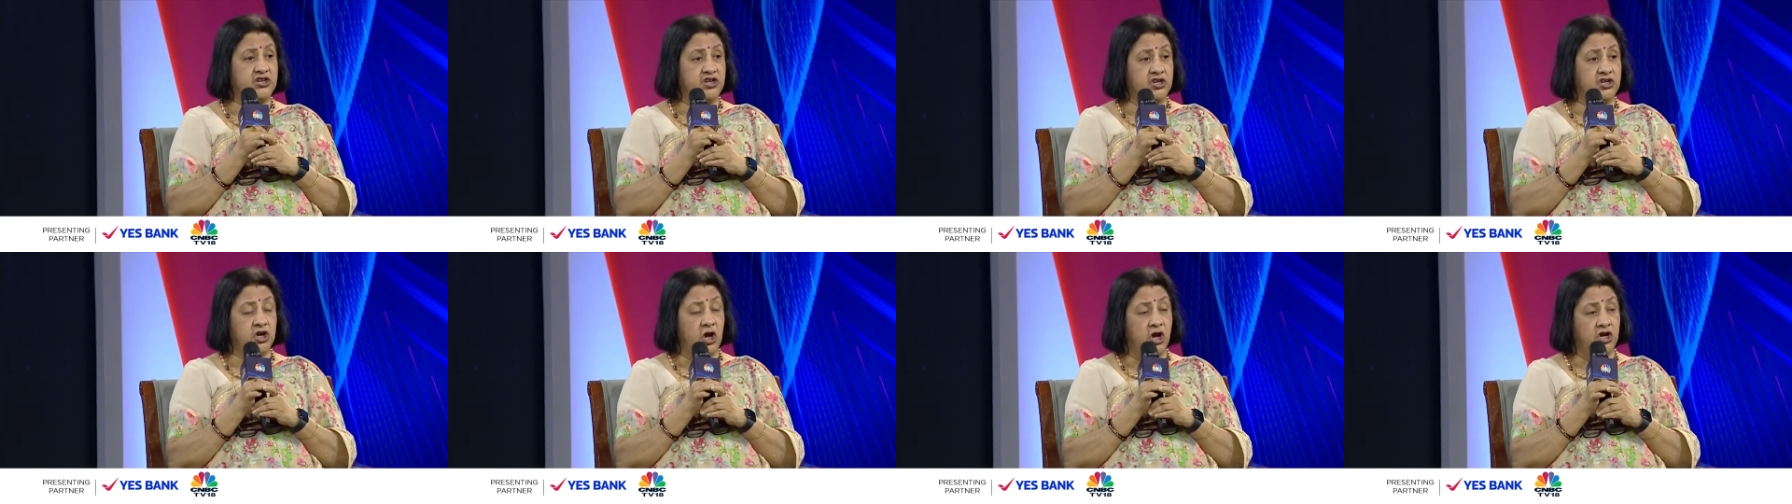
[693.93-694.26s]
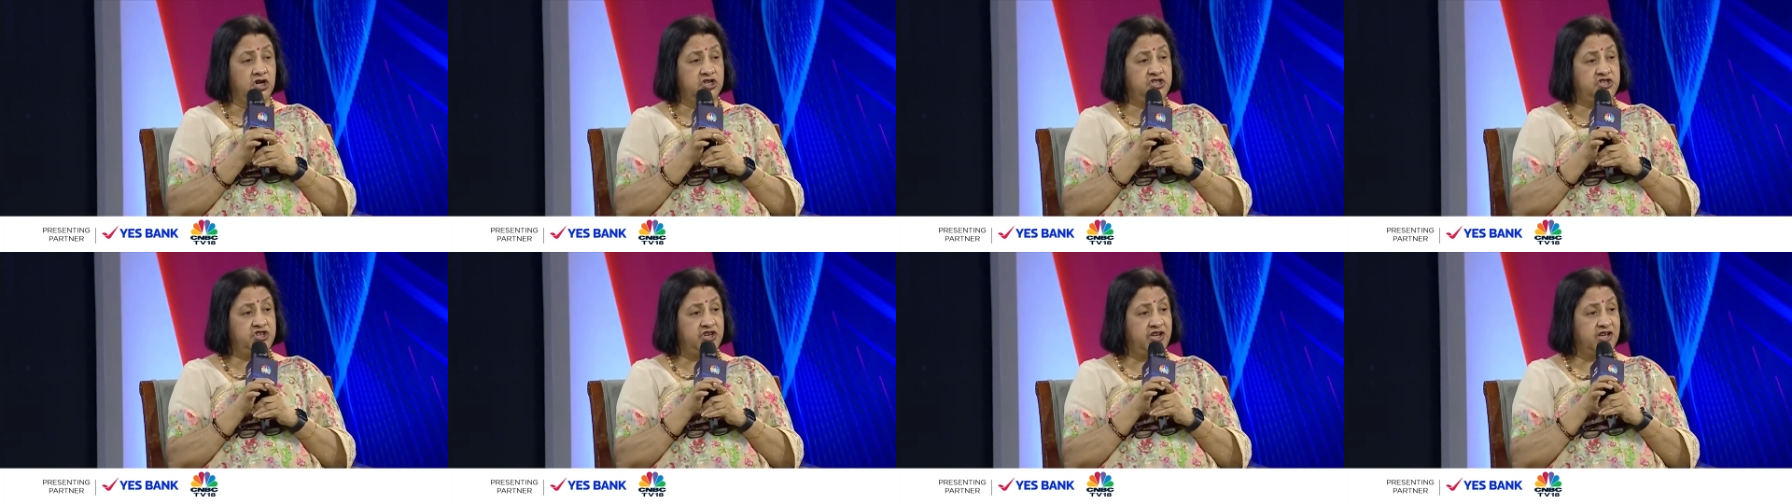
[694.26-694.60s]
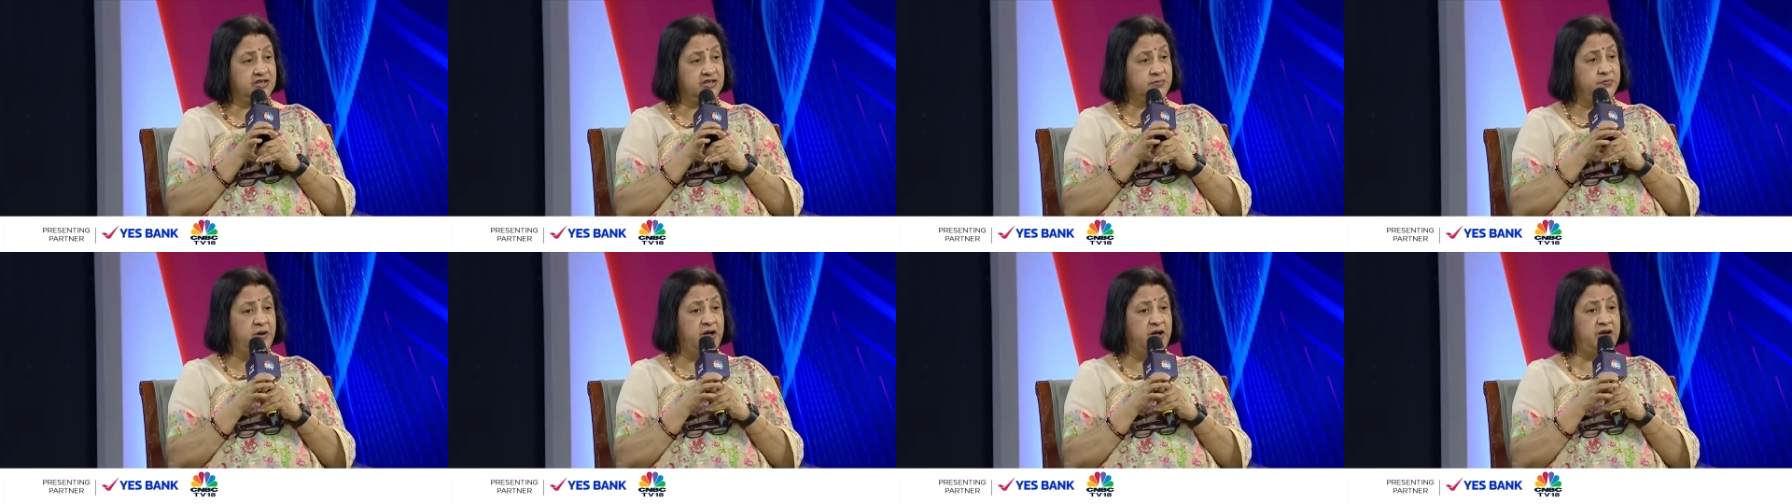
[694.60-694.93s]
technology
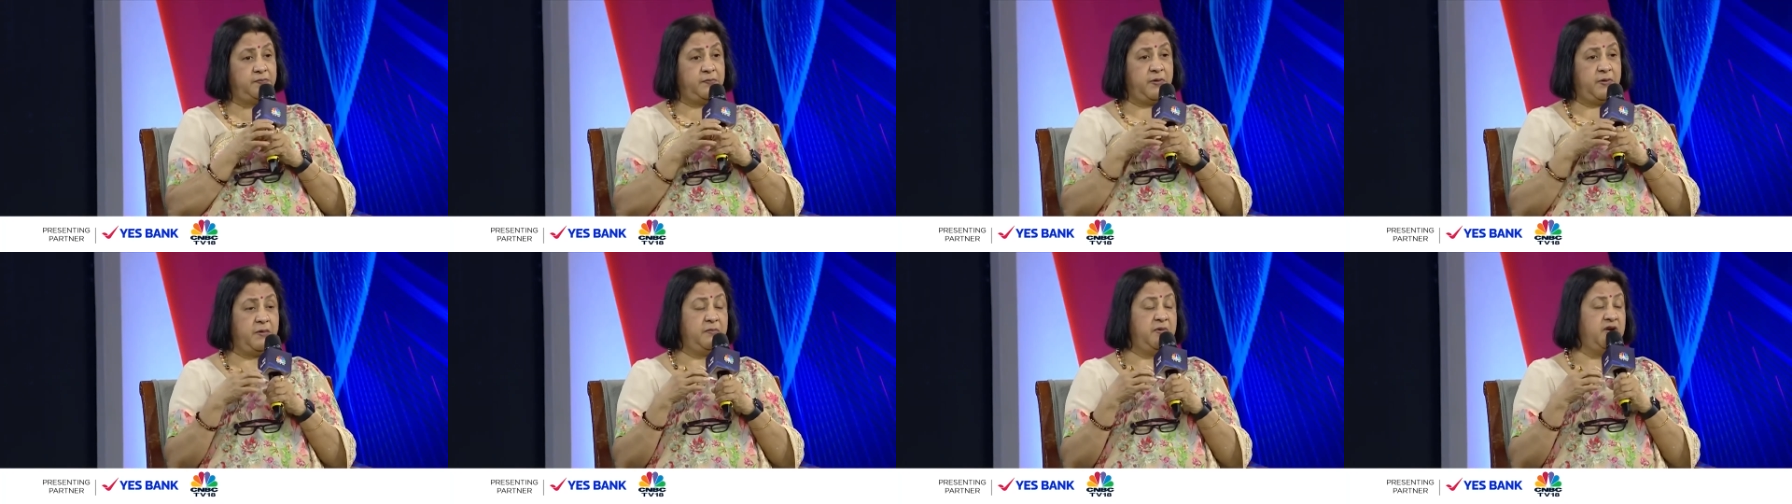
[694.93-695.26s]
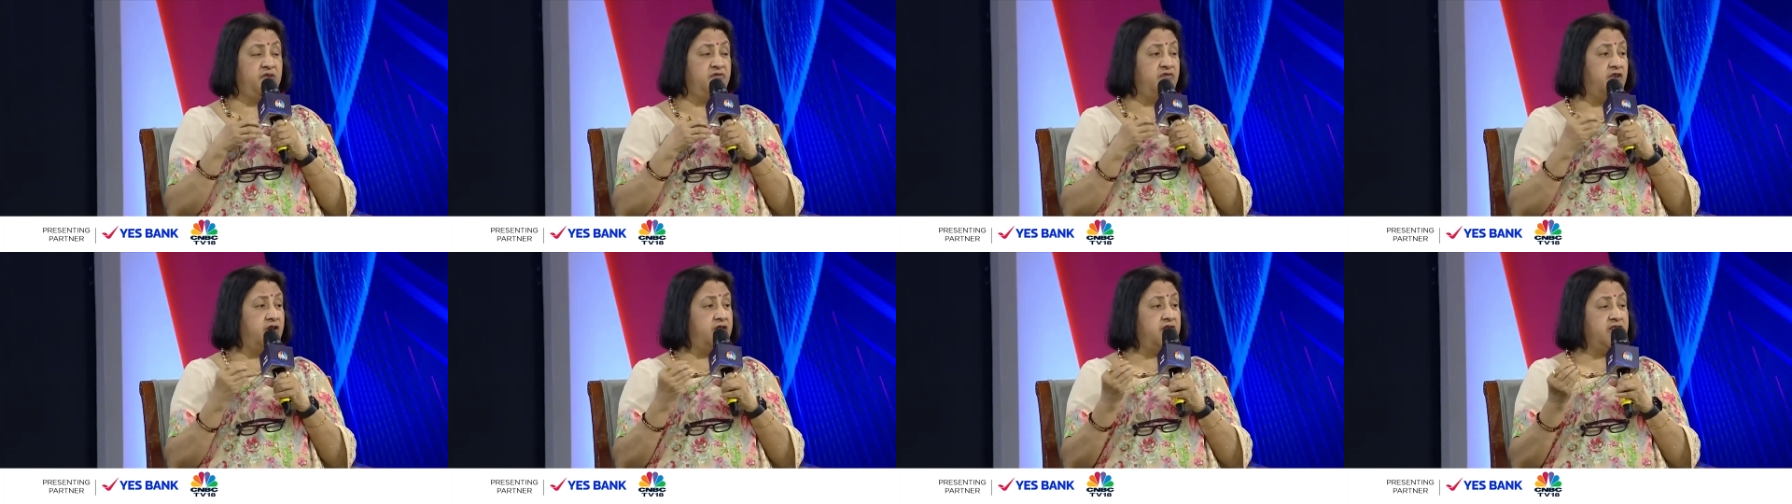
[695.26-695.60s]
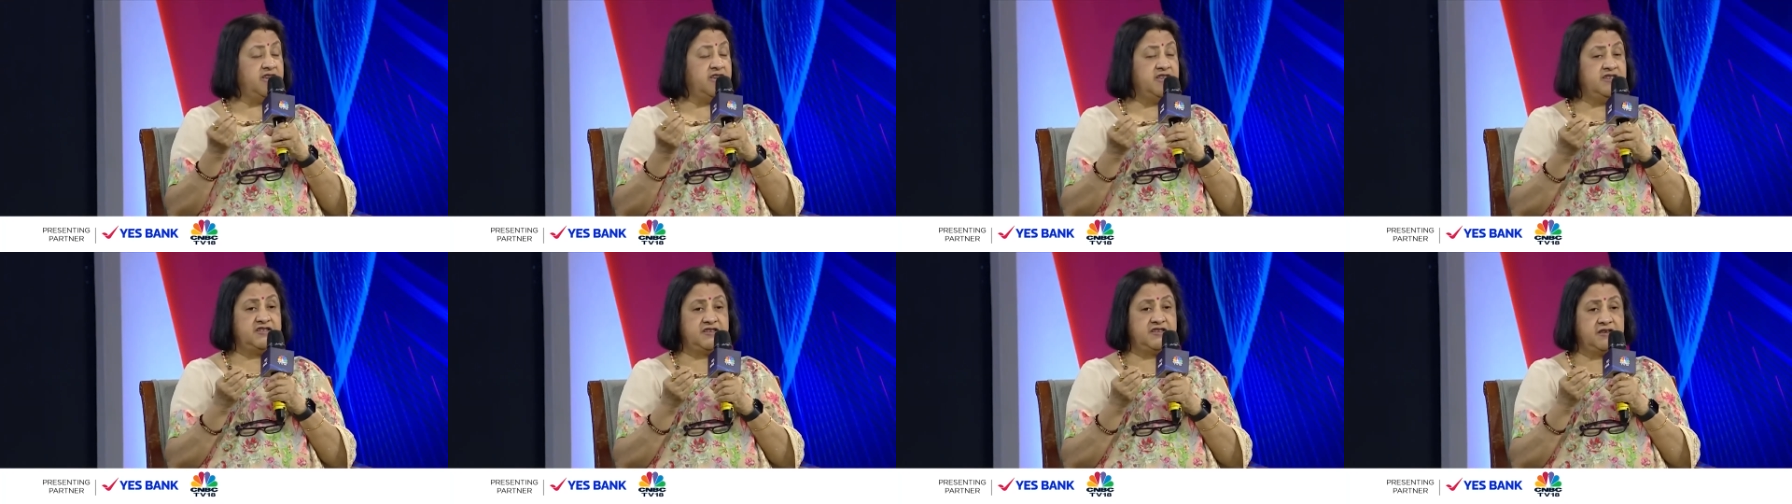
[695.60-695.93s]
has made payment very
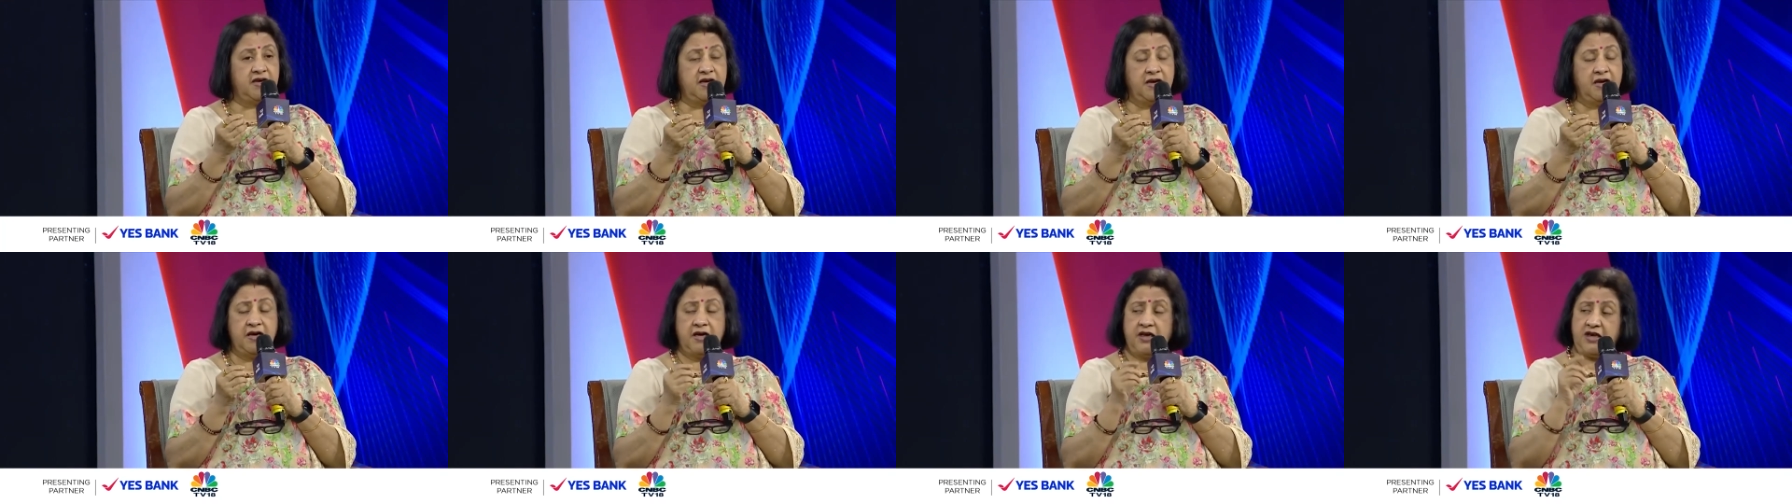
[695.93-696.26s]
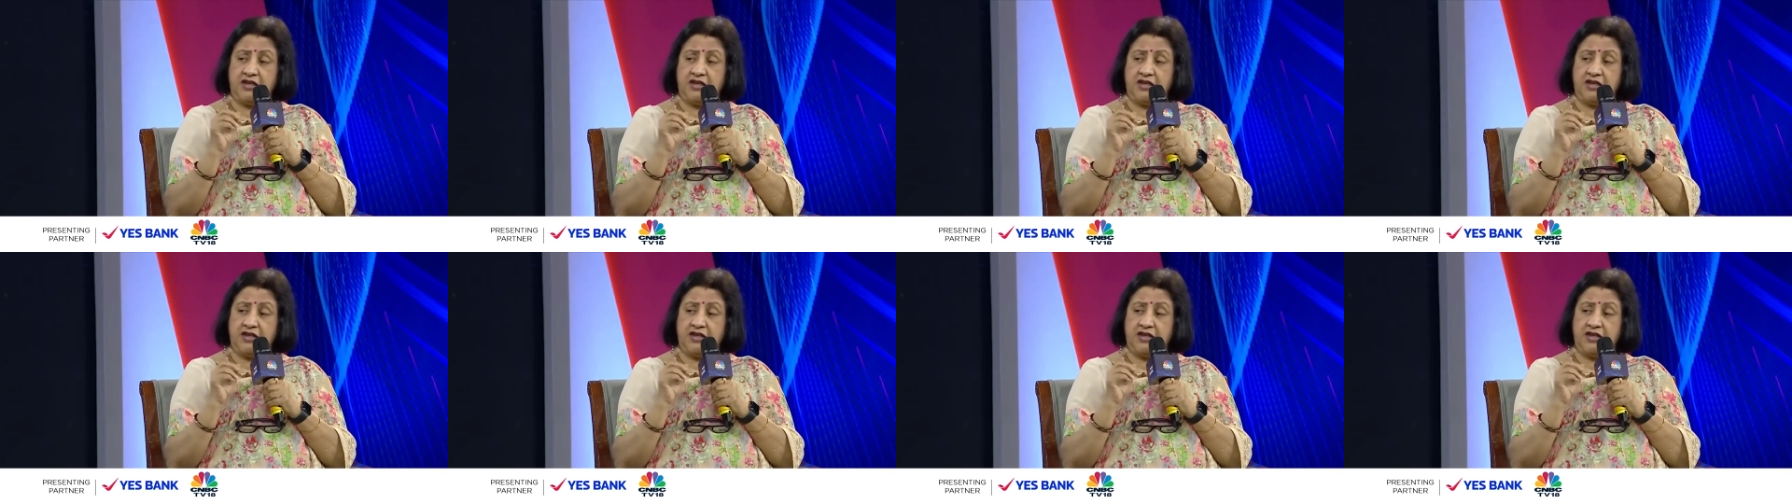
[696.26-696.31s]
easy.